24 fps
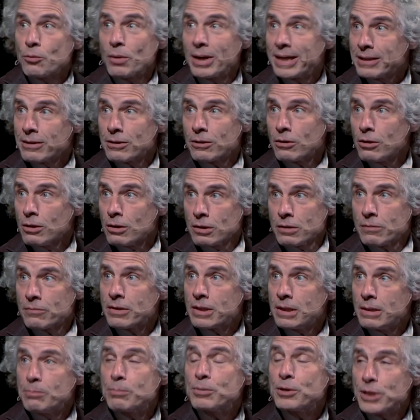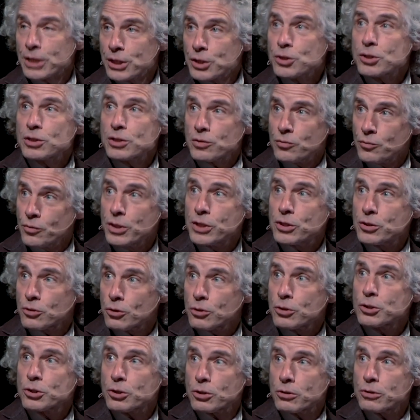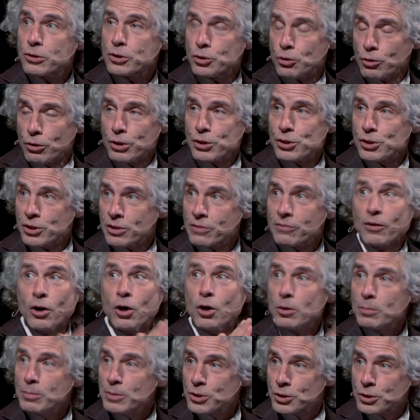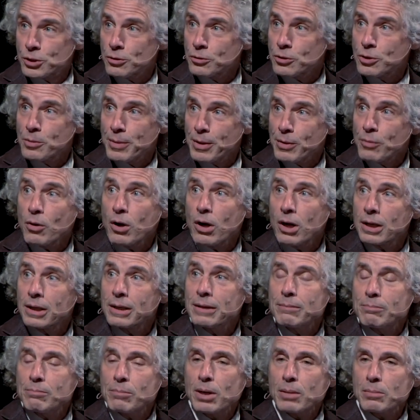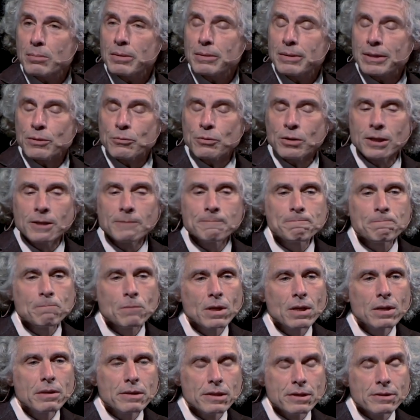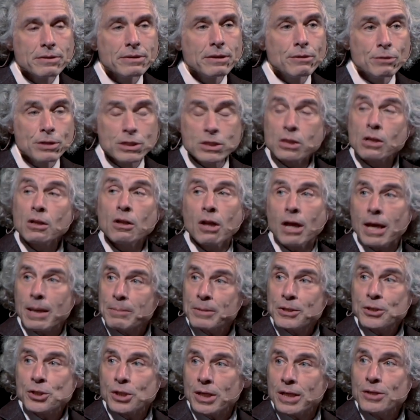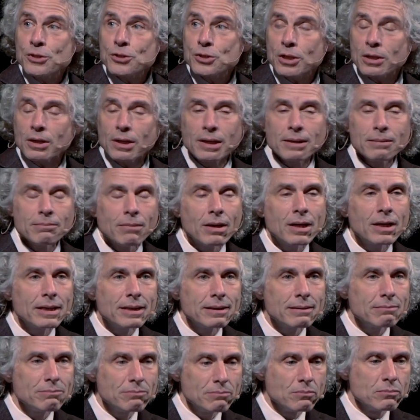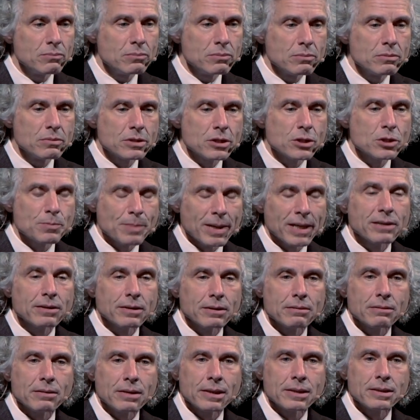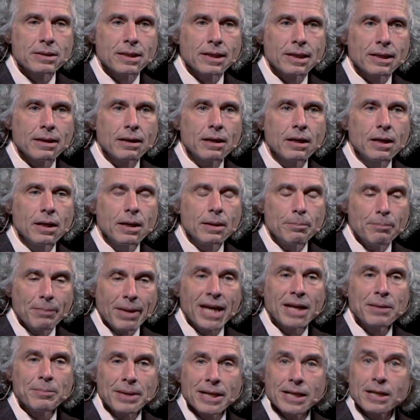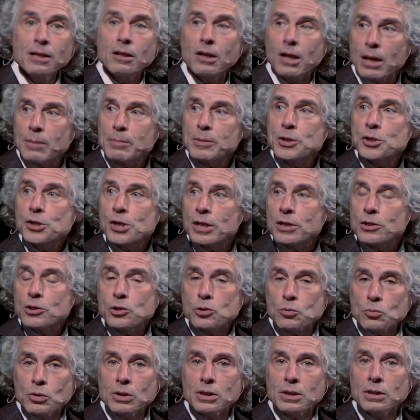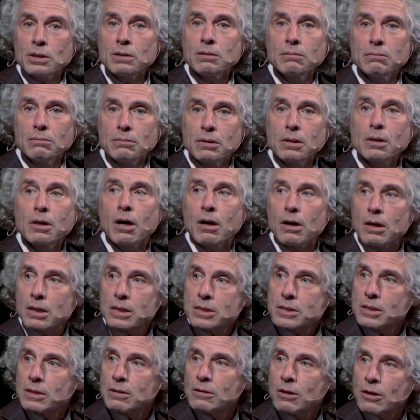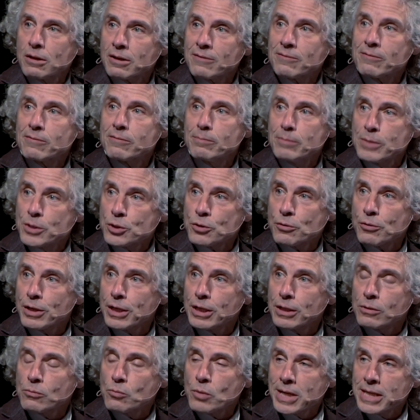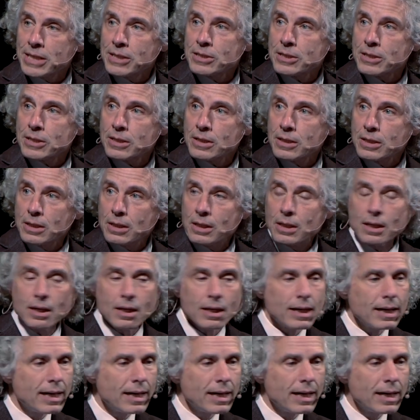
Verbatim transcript: you're right that all of the predictions of resource shortages have all been shown to be wrong, and probably will. There is climate change, and I suspect that man-made climate change will cause a lot of misery and waste. Mm-hmm.